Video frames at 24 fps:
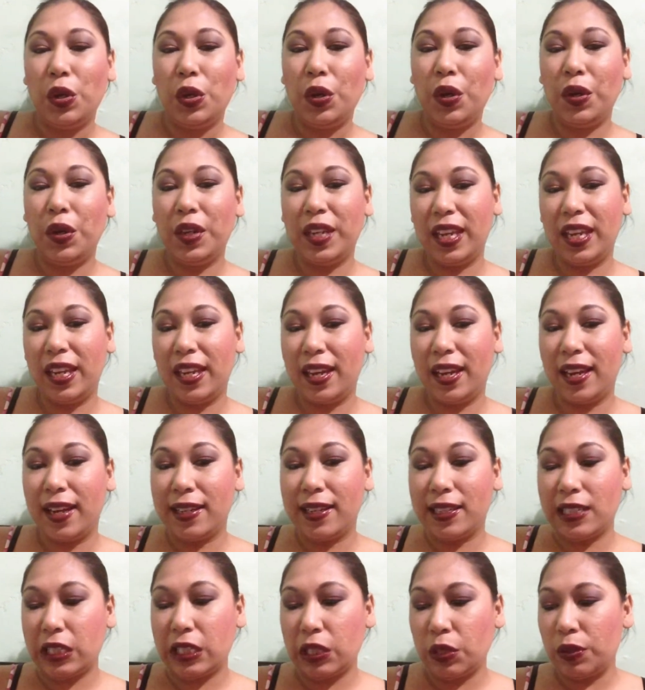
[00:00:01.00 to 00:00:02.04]
Okay
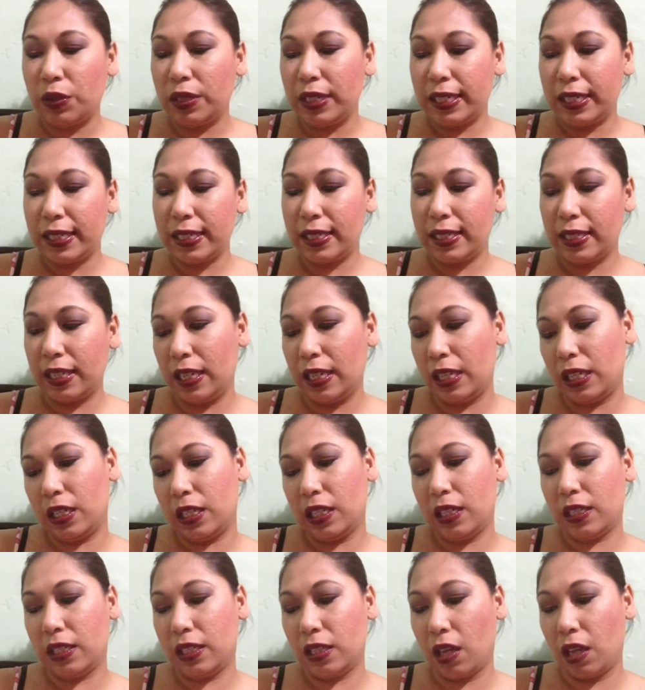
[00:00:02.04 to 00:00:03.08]
guys, so this
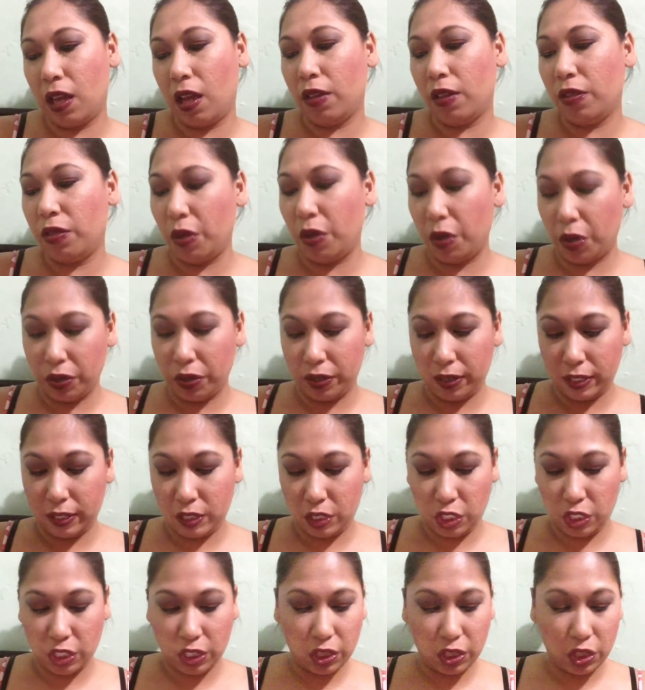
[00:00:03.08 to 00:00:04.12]
is another
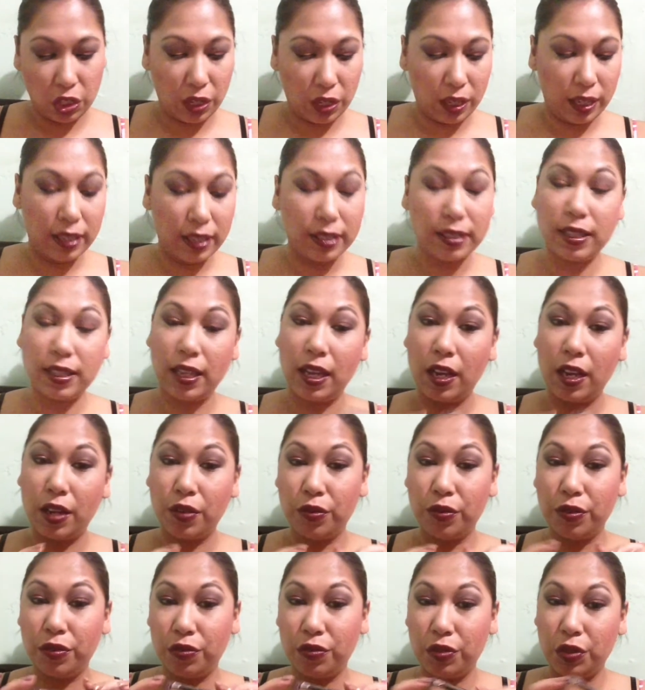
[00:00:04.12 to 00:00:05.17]
chit chat and
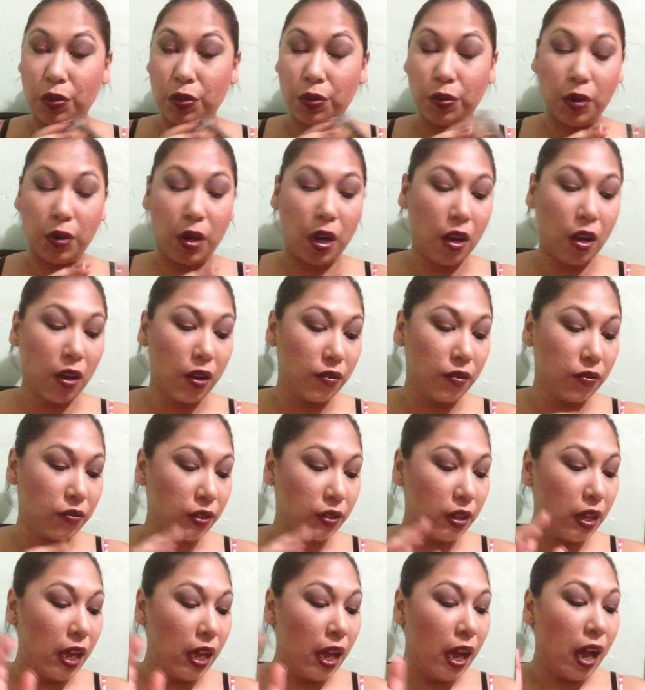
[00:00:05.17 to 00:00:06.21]
review of
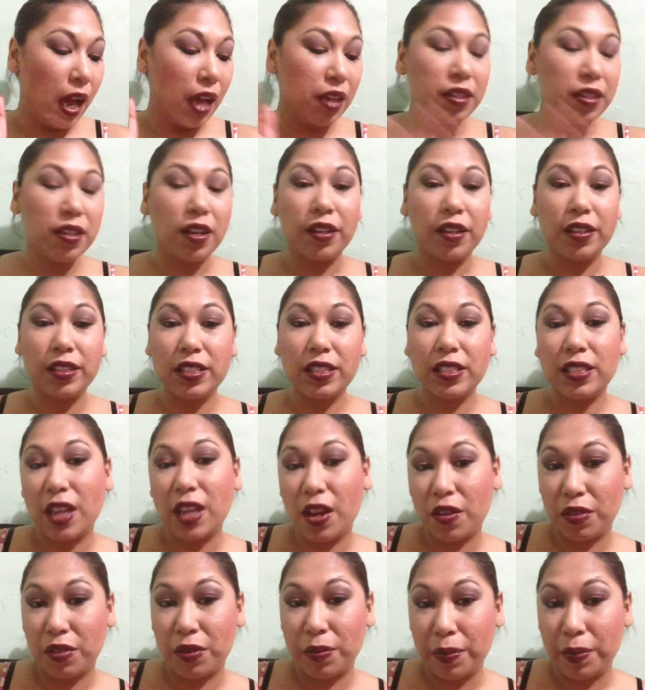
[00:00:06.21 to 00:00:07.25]
another
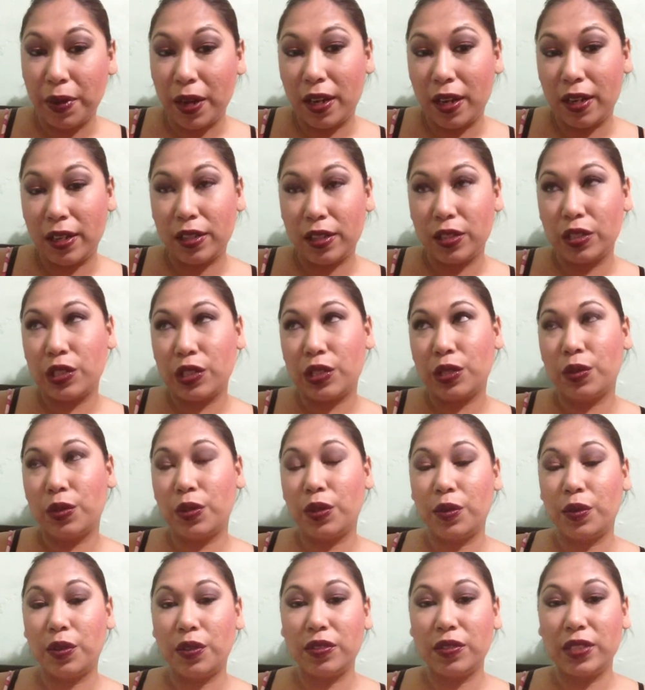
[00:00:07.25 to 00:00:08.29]
Starry palette. So
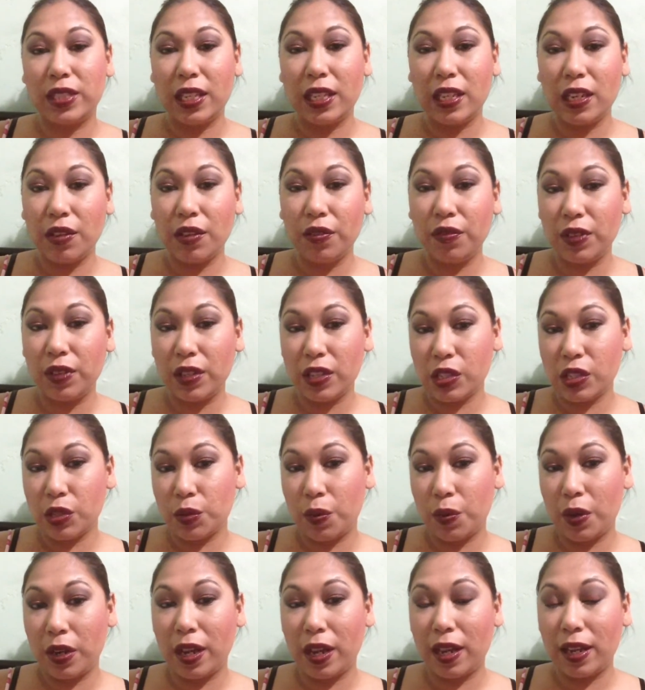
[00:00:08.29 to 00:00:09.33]
you would have seen the first
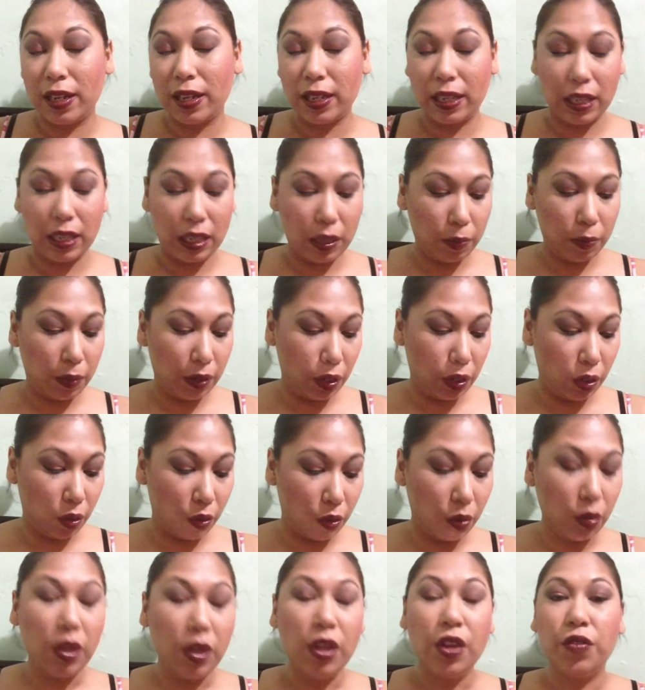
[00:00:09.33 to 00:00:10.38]
one, I'll link it
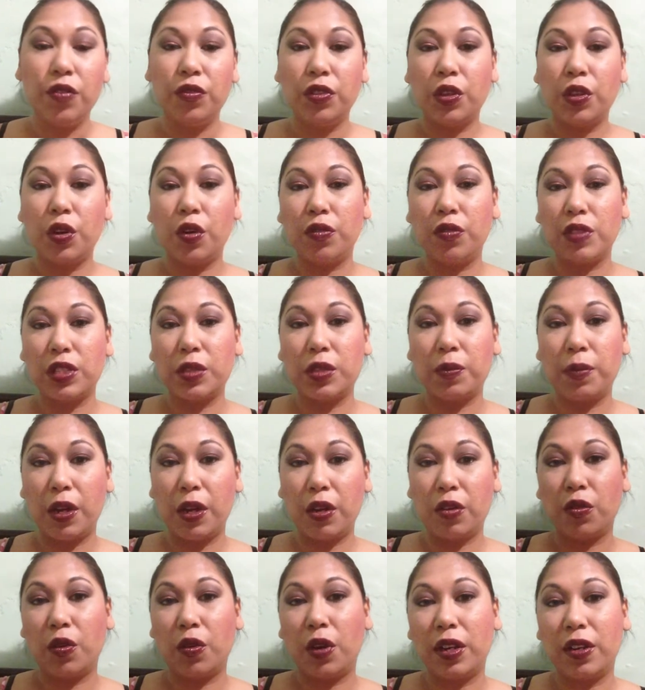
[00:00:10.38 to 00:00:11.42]
below. If you go over to my
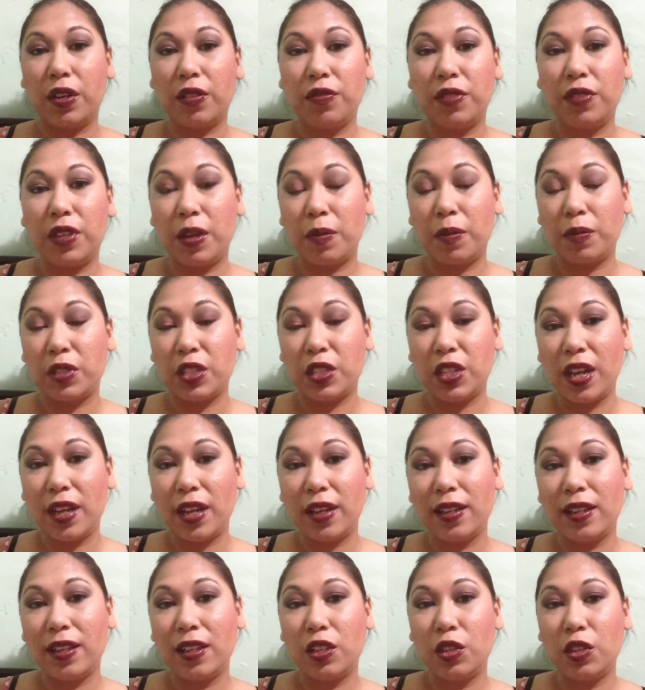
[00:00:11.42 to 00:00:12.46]
Rona VM
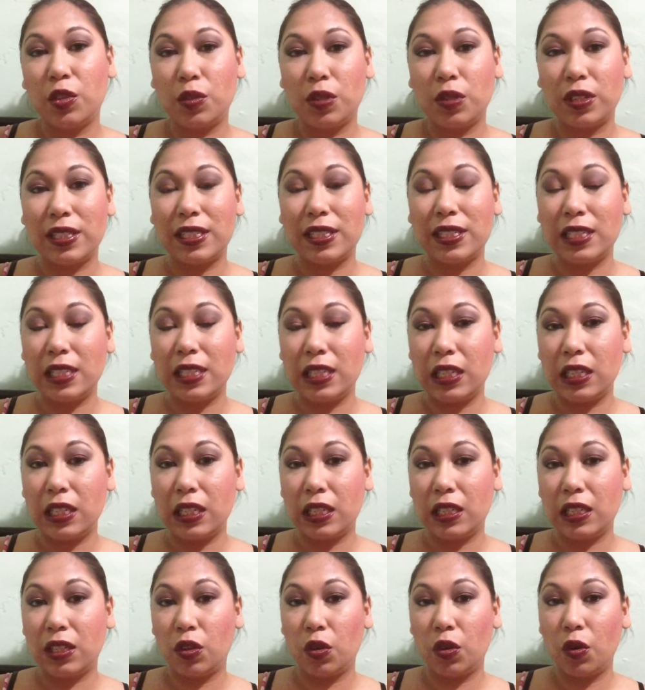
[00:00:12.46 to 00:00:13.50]
channel, you will
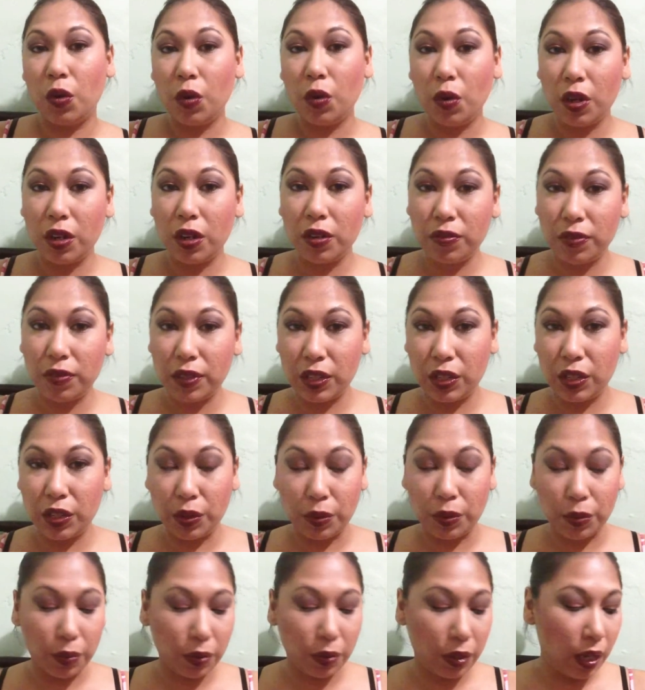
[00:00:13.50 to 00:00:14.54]
see the whole
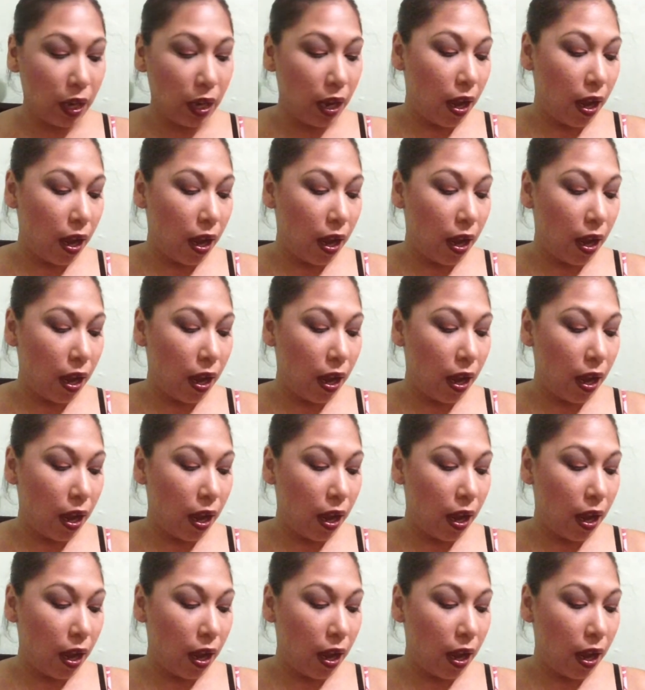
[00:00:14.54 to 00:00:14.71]
video.